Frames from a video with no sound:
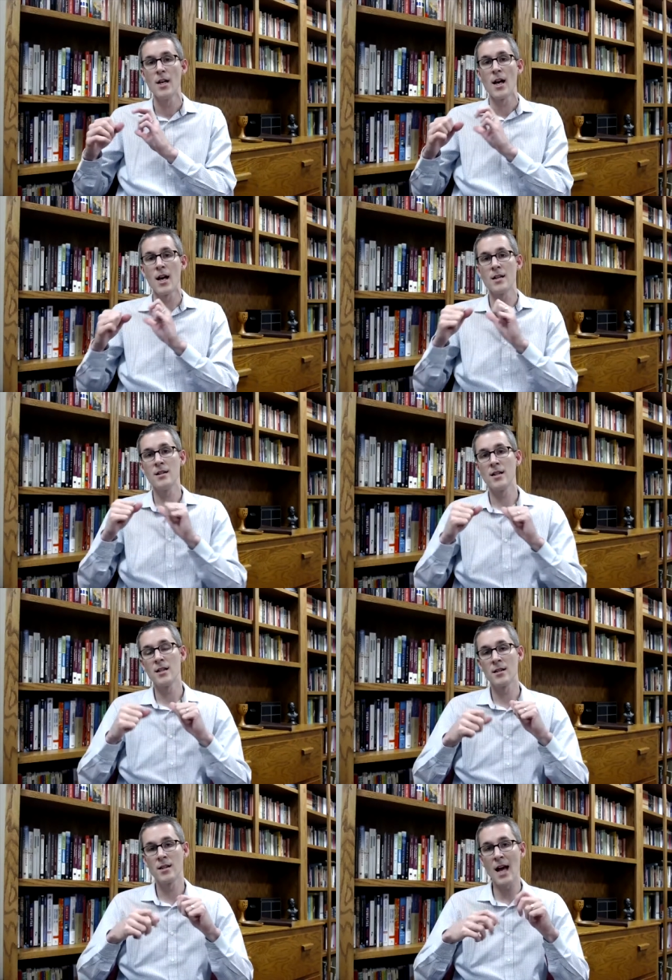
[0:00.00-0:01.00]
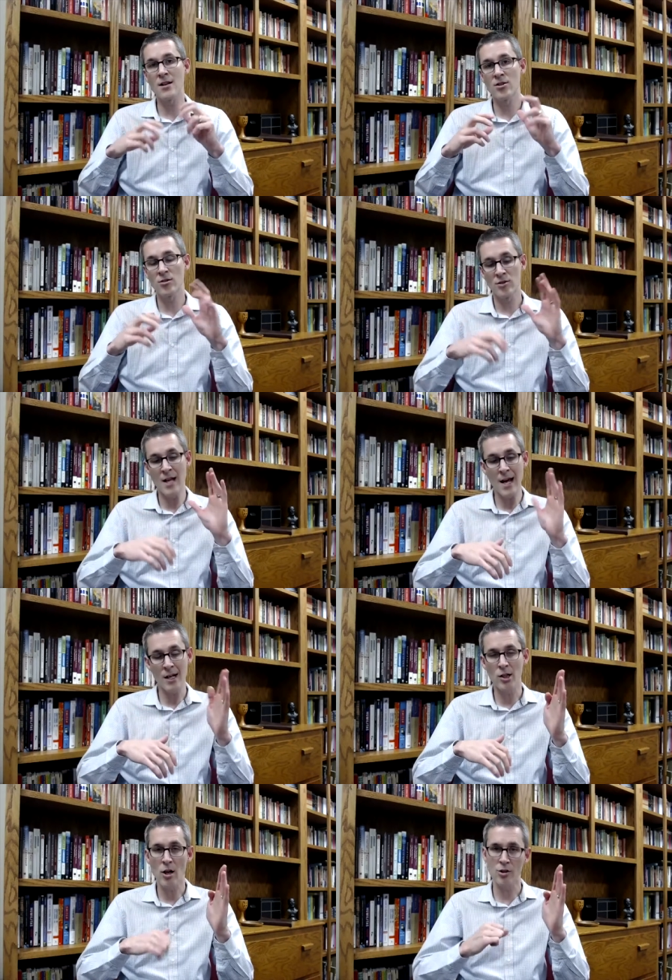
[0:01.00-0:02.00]
and then that's nine
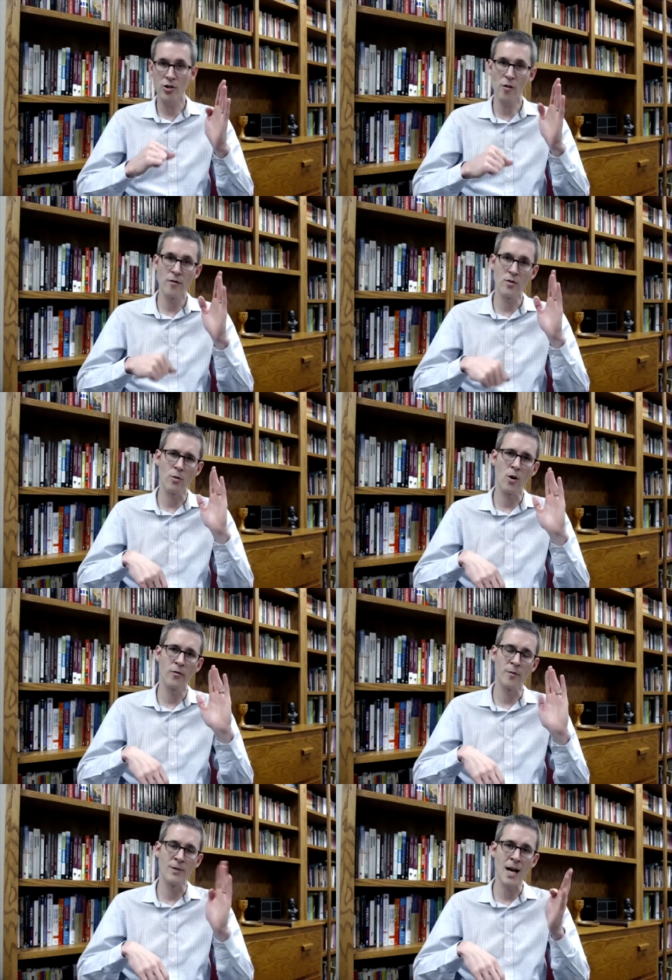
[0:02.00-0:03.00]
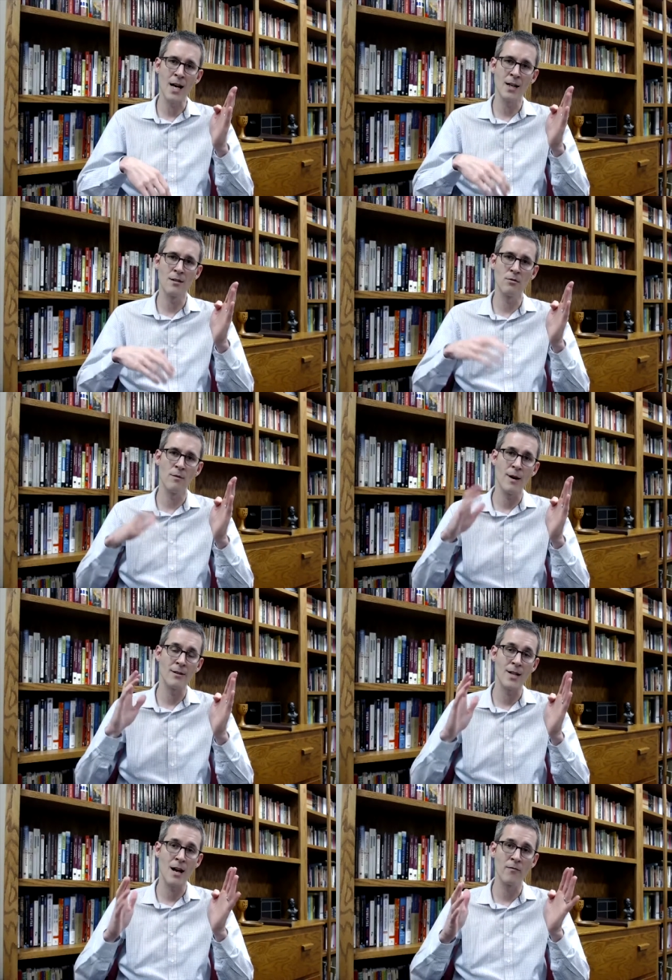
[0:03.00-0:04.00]
o'clock service will go from nine to about
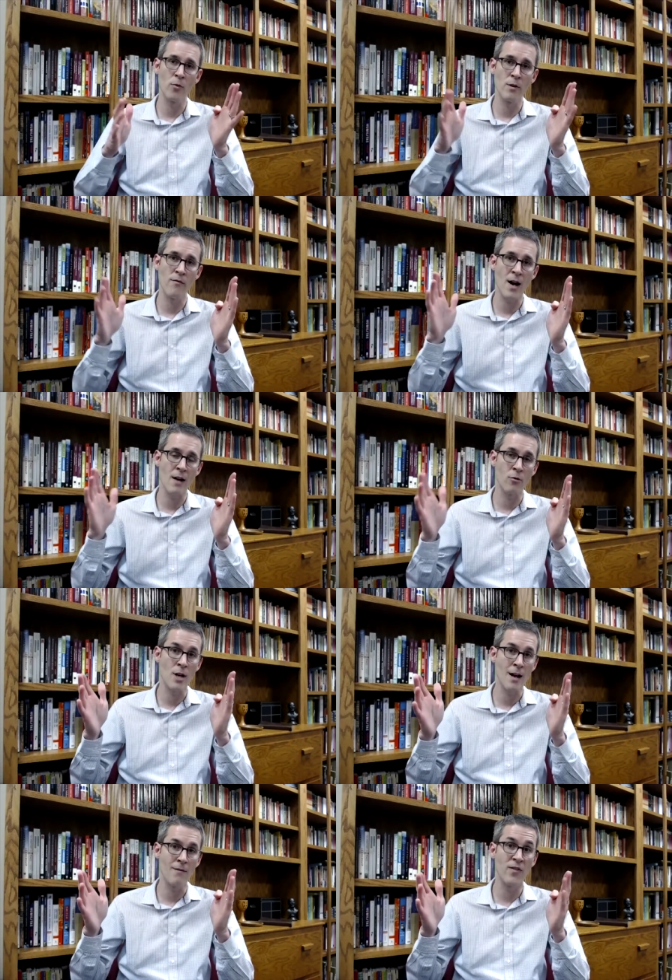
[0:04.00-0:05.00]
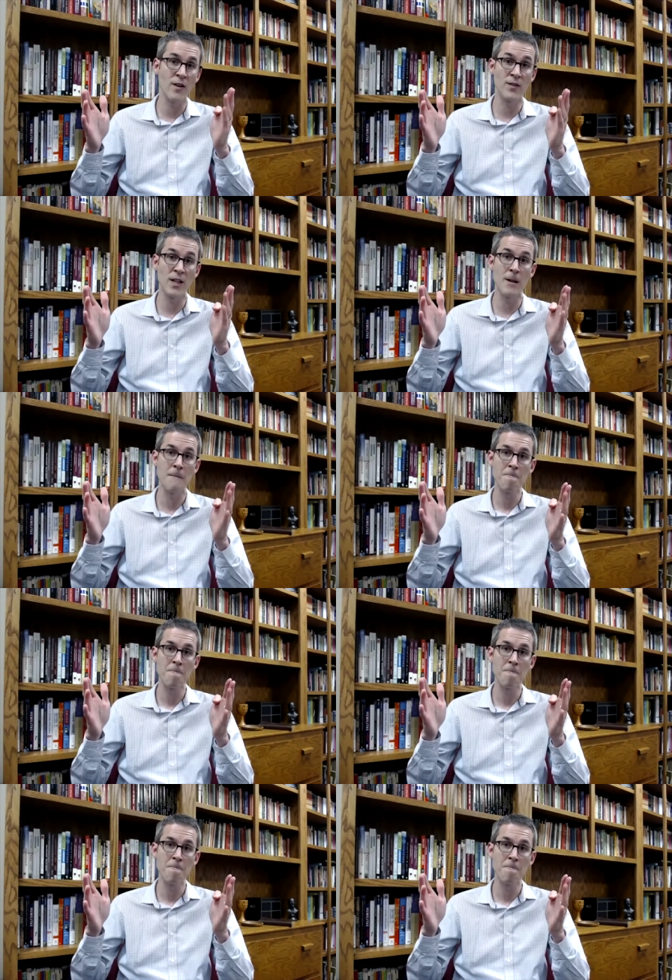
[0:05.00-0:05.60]
nine forty-five or nine fifty,